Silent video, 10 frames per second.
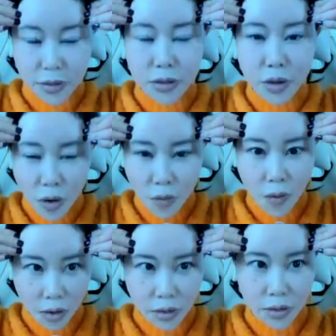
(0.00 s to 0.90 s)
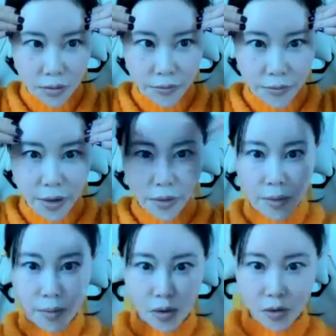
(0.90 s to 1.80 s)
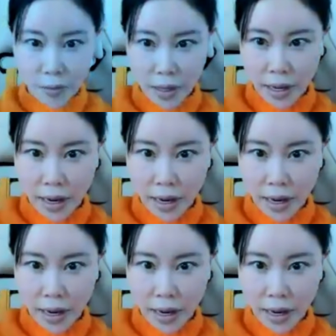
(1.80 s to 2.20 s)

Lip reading: You don't want to feel the movement.